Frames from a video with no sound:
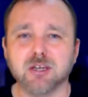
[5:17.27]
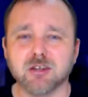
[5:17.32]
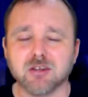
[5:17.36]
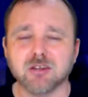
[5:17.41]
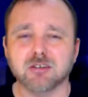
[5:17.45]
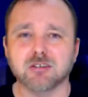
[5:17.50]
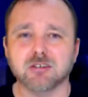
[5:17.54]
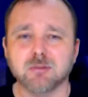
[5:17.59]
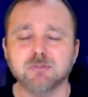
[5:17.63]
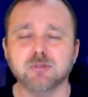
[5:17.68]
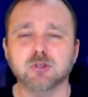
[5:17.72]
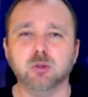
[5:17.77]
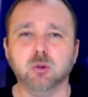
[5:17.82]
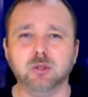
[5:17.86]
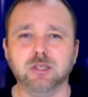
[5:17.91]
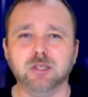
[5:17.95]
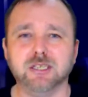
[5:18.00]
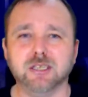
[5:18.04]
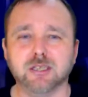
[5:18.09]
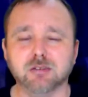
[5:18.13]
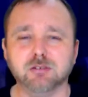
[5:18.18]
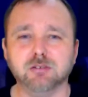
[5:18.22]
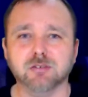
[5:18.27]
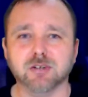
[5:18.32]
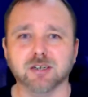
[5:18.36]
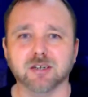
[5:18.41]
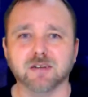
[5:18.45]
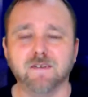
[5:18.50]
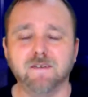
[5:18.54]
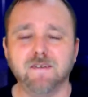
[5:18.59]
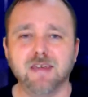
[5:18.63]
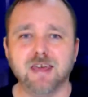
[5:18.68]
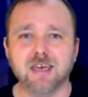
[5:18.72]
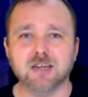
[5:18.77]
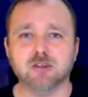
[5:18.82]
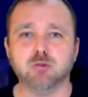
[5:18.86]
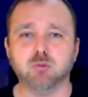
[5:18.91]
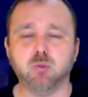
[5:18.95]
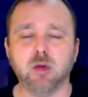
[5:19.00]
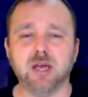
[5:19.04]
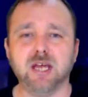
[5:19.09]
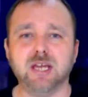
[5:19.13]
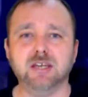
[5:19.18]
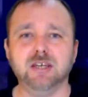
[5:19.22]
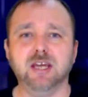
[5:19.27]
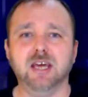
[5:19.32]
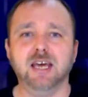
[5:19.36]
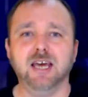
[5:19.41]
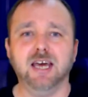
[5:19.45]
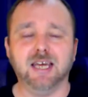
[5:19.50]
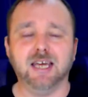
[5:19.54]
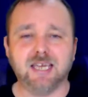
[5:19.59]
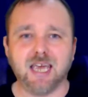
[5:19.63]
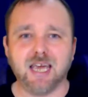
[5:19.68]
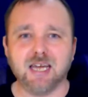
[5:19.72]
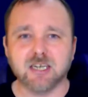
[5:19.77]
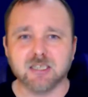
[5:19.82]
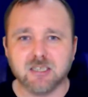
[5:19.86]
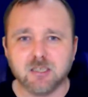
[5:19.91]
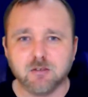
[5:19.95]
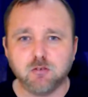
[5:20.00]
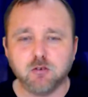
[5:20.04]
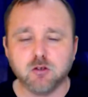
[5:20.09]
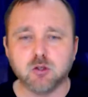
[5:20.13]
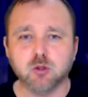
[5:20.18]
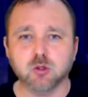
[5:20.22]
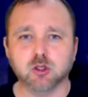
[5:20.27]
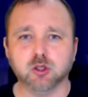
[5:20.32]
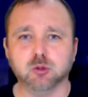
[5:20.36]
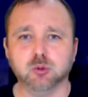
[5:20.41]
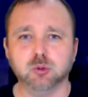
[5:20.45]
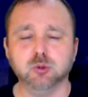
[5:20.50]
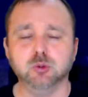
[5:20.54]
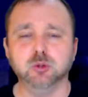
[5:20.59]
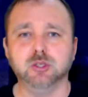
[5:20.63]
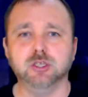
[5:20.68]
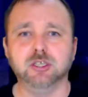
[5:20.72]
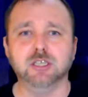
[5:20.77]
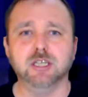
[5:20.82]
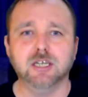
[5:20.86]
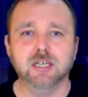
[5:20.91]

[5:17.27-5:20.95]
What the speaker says: It's something totally different. It's when, again, a difficult truth,